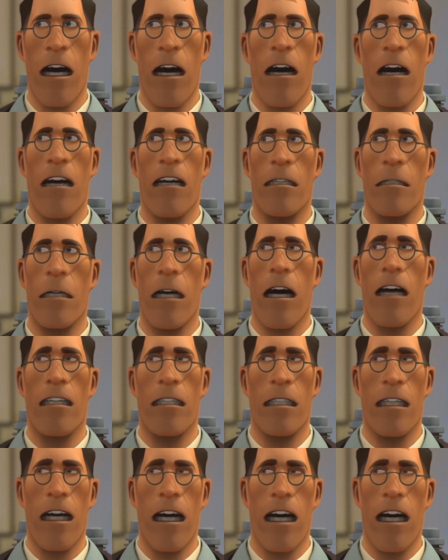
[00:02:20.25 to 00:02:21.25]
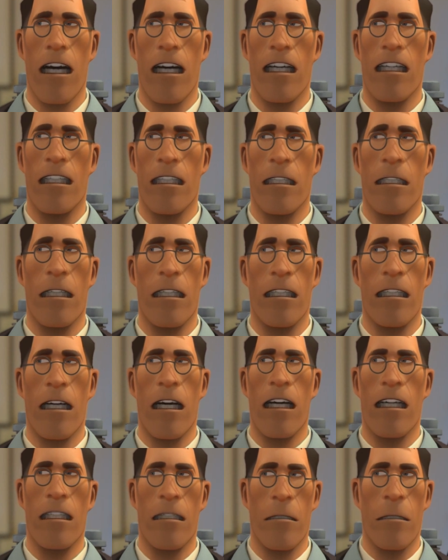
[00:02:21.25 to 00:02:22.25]
And then
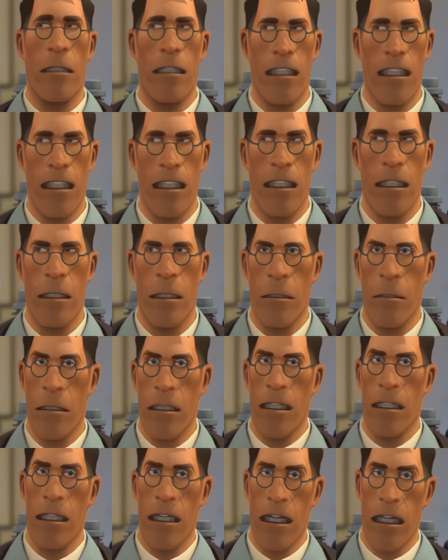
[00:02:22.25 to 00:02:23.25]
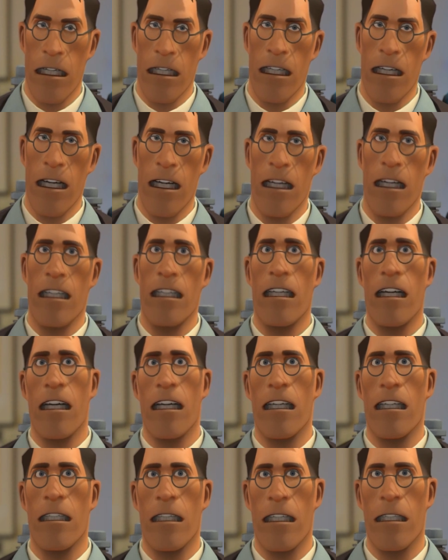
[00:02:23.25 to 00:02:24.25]
this weekend, I was doing other things for a
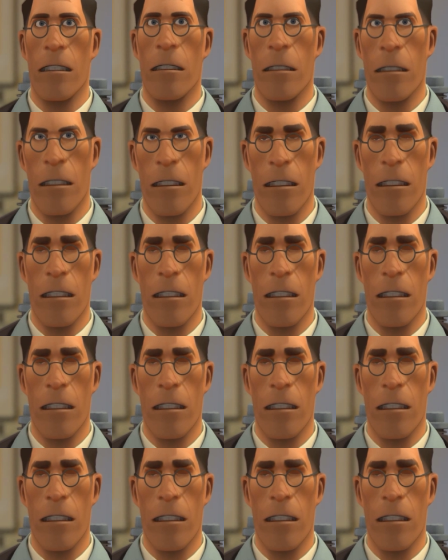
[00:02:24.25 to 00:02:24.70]
friend.